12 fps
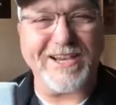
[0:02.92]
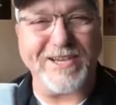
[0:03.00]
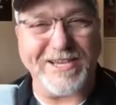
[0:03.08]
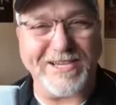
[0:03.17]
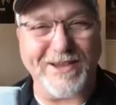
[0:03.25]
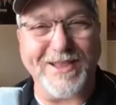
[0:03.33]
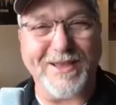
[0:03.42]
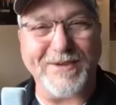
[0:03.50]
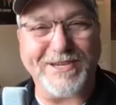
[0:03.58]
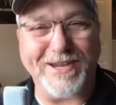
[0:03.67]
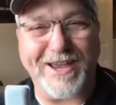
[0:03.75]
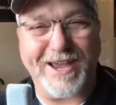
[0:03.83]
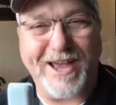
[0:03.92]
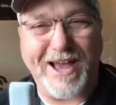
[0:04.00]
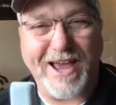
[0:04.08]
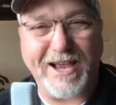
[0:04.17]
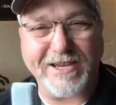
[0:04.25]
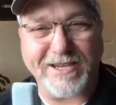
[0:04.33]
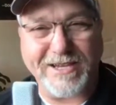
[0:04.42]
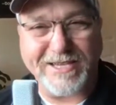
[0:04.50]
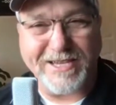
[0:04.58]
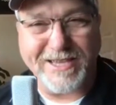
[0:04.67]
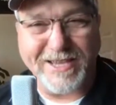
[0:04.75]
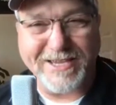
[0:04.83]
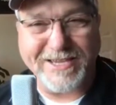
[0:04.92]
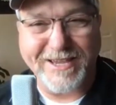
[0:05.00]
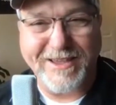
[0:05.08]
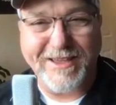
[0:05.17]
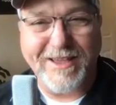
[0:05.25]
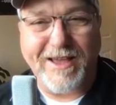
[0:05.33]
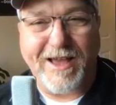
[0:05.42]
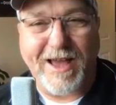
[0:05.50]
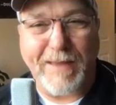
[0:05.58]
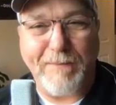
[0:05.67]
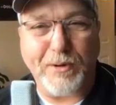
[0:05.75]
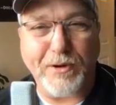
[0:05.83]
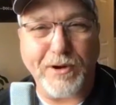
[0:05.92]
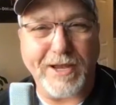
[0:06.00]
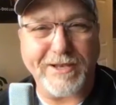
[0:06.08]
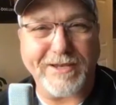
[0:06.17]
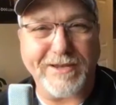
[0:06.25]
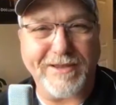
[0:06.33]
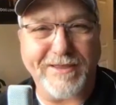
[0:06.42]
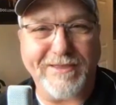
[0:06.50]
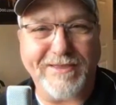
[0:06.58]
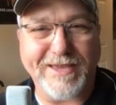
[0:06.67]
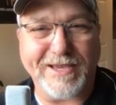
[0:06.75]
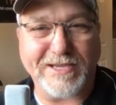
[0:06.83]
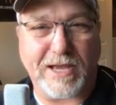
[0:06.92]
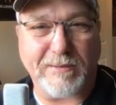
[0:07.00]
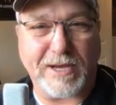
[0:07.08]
So let me show you. I actually see this. I put this on my